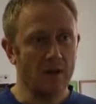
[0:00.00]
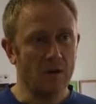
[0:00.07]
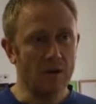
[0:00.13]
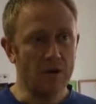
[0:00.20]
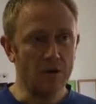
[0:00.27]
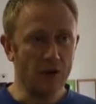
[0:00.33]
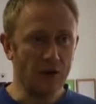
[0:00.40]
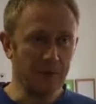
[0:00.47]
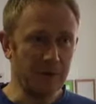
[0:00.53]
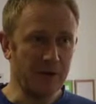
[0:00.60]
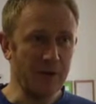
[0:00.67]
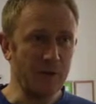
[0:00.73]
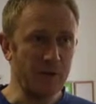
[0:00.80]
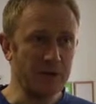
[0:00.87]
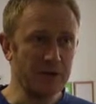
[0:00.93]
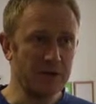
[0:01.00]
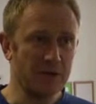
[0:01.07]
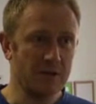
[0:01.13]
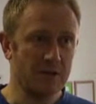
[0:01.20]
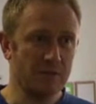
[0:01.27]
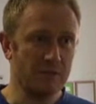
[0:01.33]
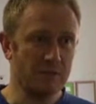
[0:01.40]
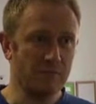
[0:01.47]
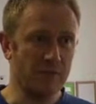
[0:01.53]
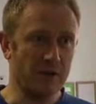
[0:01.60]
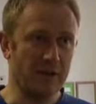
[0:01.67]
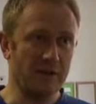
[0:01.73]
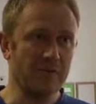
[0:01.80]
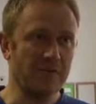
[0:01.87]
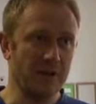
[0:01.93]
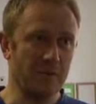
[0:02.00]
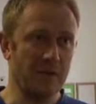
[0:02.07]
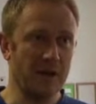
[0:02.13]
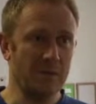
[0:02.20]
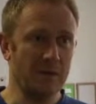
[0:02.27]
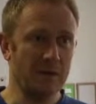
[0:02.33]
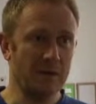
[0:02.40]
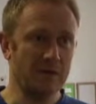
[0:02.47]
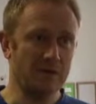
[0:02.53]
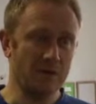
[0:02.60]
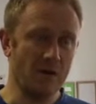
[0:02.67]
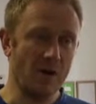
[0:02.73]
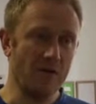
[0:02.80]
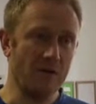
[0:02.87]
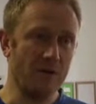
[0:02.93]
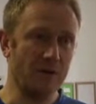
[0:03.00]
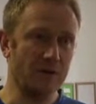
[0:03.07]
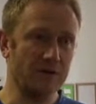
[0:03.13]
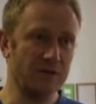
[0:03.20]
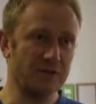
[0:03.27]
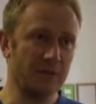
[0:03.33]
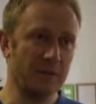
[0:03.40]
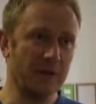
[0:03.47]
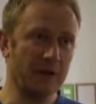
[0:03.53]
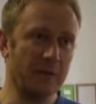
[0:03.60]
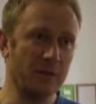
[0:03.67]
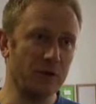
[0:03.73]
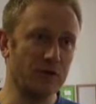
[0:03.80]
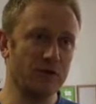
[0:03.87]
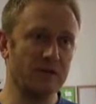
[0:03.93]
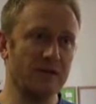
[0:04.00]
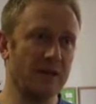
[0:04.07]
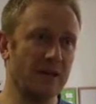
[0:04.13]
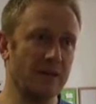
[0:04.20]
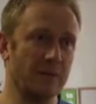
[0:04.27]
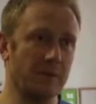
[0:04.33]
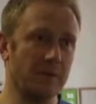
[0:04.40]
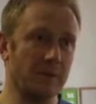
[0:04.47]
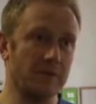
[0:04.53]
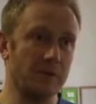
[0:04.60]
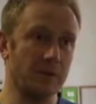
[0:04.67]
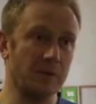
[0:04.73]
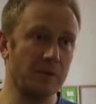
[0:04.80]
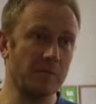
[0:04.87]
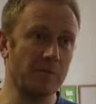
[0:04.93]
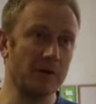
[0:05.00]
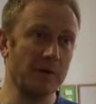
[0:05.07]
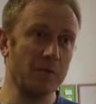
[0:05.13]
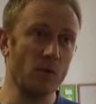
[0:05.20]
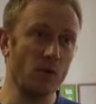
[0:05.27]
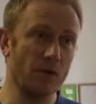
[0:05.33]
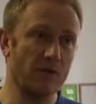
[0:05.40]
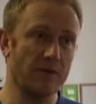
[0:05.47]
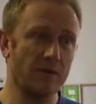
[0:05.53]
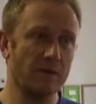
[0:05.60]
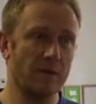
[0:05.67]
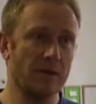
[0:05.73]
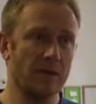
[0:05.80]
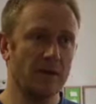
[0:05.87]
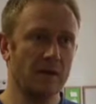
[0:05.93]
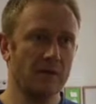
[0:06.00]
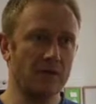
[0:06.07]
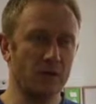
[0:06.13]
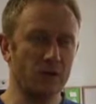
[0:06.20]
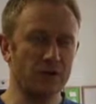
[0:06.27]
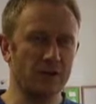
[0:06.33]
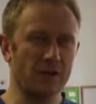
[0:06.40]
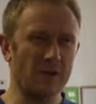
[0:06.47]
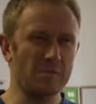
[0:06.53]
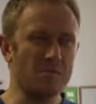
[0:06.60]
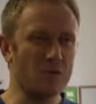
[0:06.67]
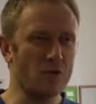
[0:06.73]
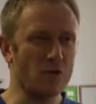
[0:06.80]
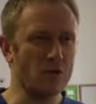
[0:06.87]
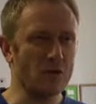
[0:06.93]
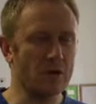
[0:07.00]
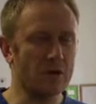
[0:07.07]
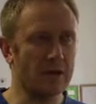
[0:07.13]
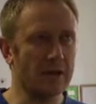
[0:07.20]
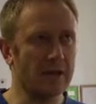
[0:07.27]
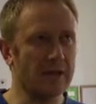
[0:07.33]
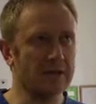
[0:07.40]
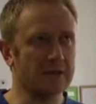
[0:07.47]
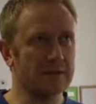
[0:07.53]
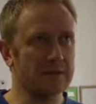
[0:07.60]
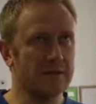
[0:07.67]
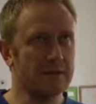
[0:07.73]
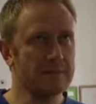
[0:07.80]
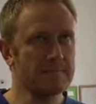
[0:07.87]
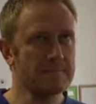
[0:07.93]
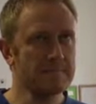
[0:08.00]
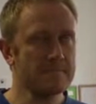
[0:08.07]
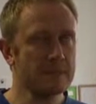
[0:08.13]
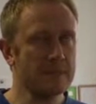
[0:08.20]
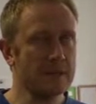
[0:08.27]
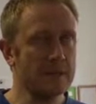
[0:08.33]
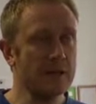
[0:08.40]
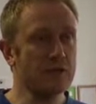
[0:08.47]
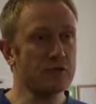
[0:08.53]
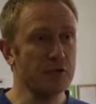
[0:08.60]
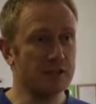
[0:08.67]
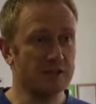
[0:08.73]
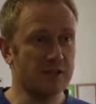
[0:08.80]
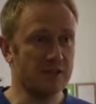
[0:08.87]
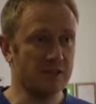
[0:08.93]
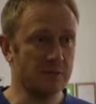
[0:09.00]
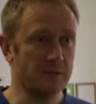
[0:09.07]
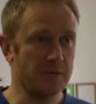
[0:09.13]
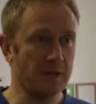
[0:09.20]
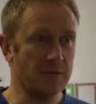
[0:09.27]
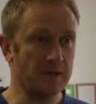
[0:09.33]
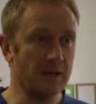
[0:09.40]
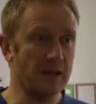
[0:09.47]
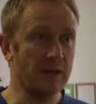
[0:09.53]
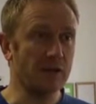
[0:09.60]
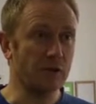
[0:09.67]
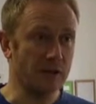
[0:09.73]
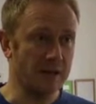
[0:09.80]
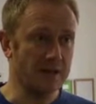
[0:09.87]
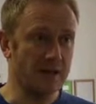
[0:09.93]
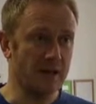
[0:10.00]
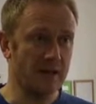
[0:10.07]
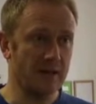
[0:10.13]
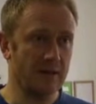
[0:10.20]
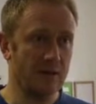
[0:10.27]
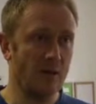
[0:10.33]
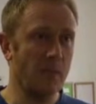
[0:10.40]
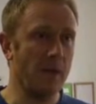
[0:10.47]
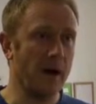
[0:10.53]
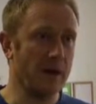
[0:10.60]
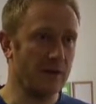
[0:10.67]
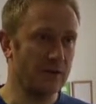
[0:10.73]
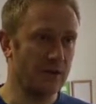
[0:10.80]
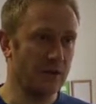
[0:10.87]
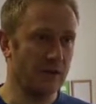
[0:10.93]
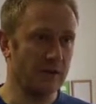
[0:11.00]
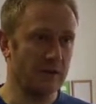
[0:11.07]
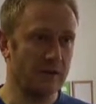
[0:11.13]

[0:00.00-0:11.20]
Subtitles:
You're not going to become rich running a Fab Lab. So our focus is to make it more sustainable, so we can build more of them, focus on a more, I guess, interesting subjects like green tech or biotech.